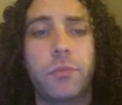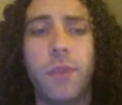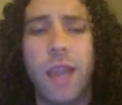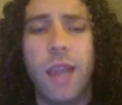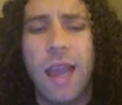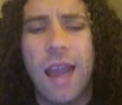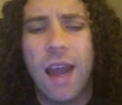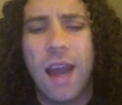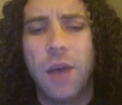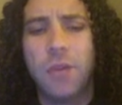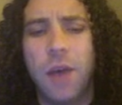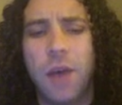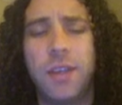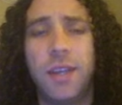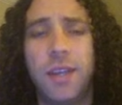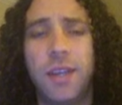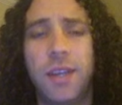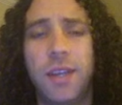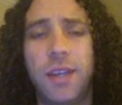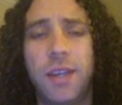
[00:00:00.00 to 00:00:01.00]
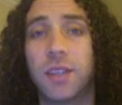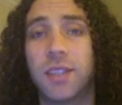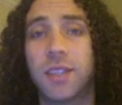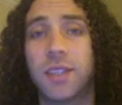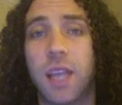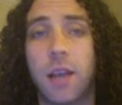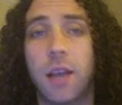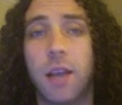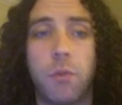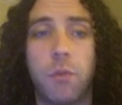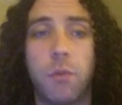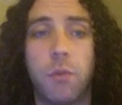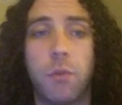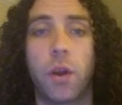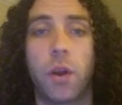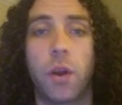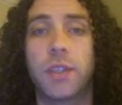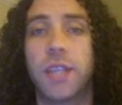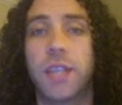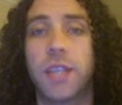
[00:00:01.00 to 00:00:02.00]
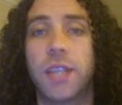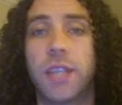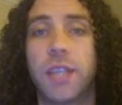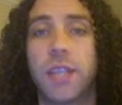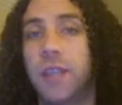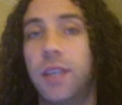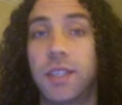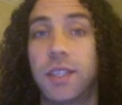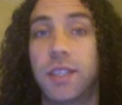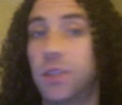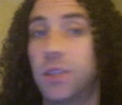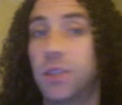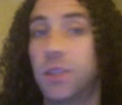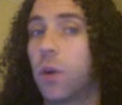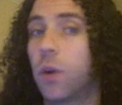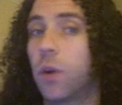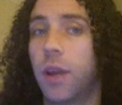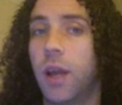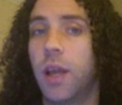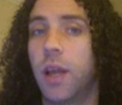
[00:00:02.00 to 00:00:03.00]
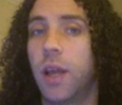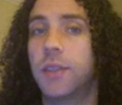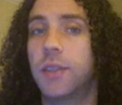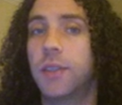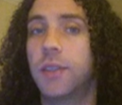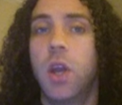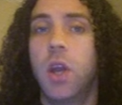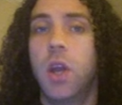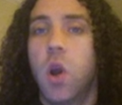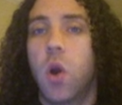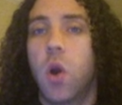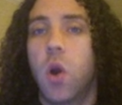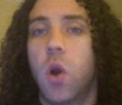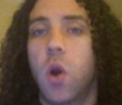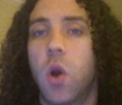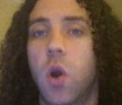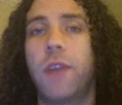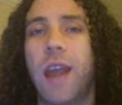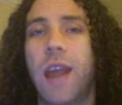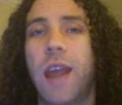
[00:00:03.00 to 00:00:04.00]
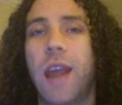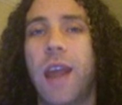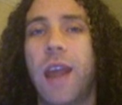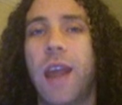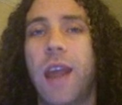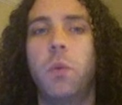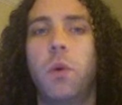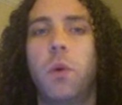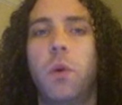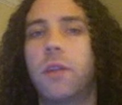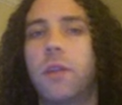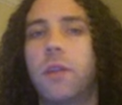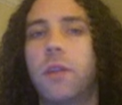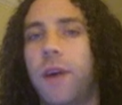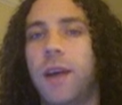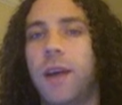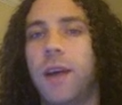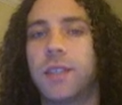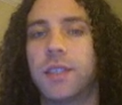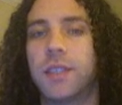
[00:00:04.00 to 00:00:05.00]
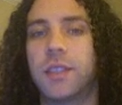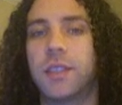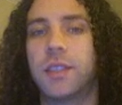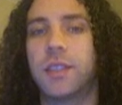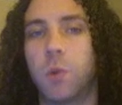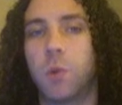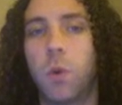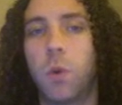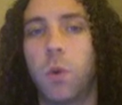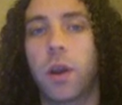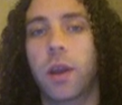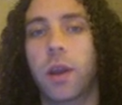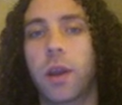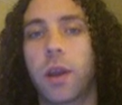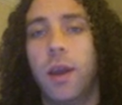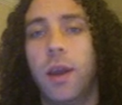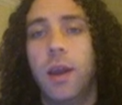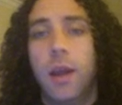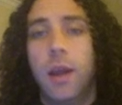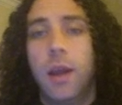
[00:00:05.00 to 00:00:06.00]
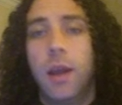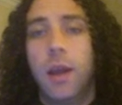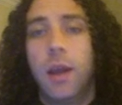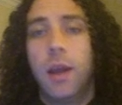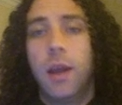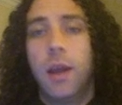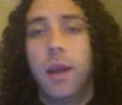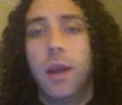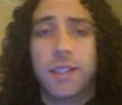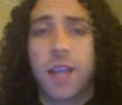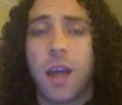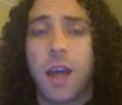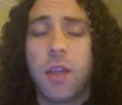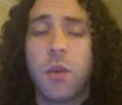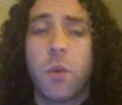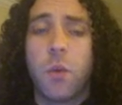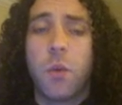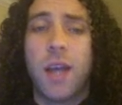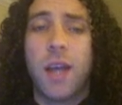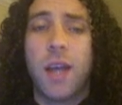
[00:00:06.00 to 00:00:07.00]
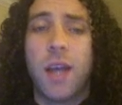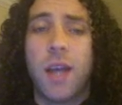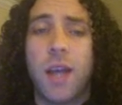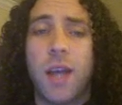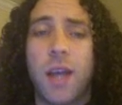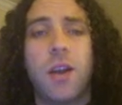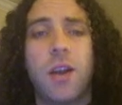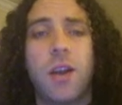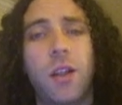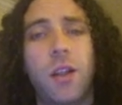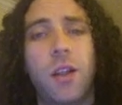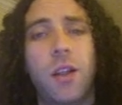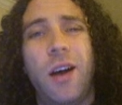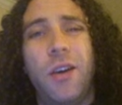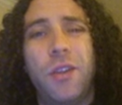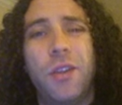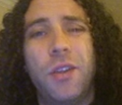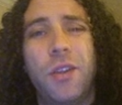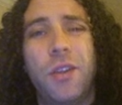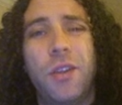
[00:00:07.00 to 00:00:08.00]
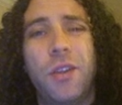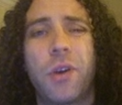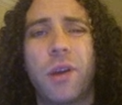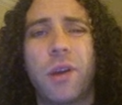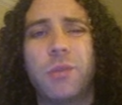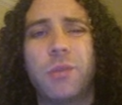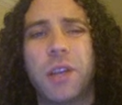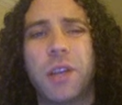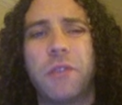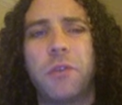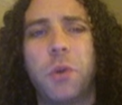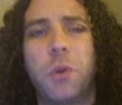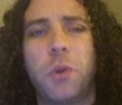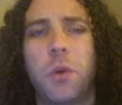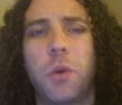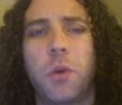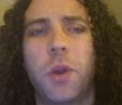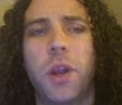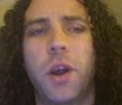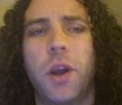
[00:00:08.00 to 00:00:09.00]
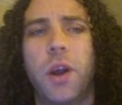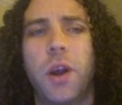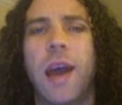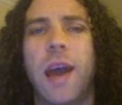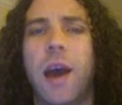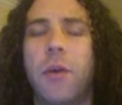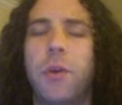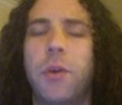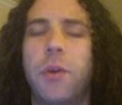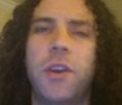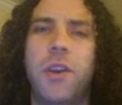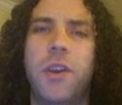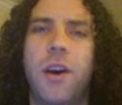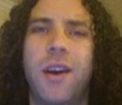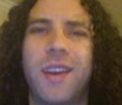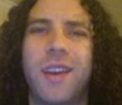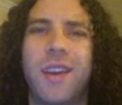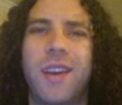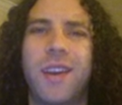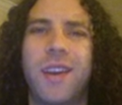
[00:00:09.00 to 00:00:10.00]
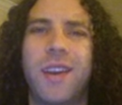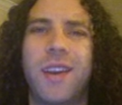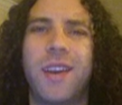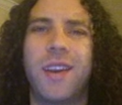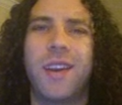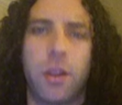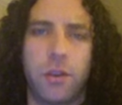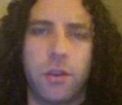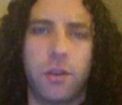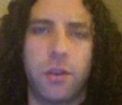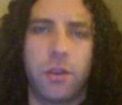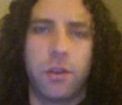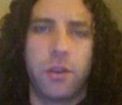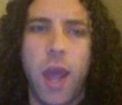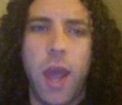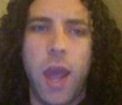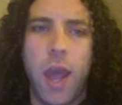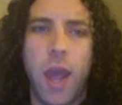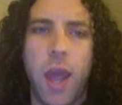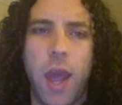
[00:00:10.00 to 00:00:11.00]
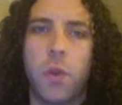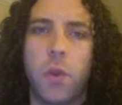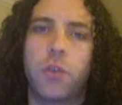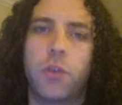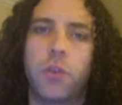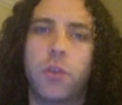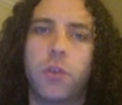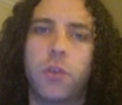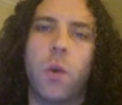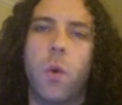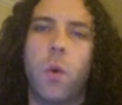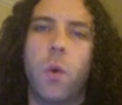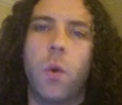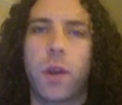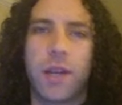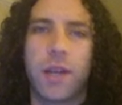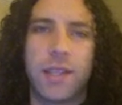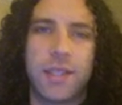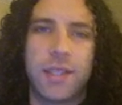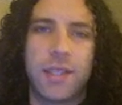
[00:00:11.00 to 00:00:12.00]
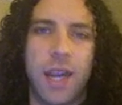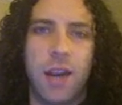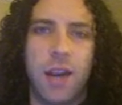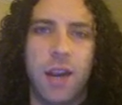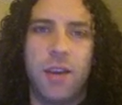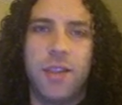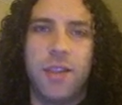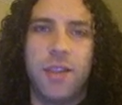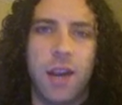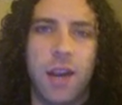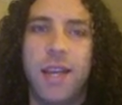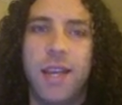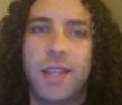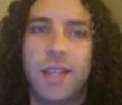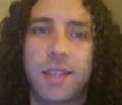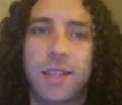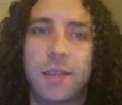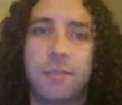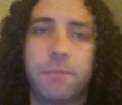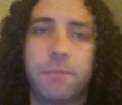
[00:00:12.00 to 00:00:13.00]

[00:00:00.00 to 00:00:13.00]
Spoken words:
how the disk itself works, how the disk is organized, or even how you want the file system to work. Because otherwise, all the programs have to agree on how to not get in each other's way when they're trying to organize data on the disk.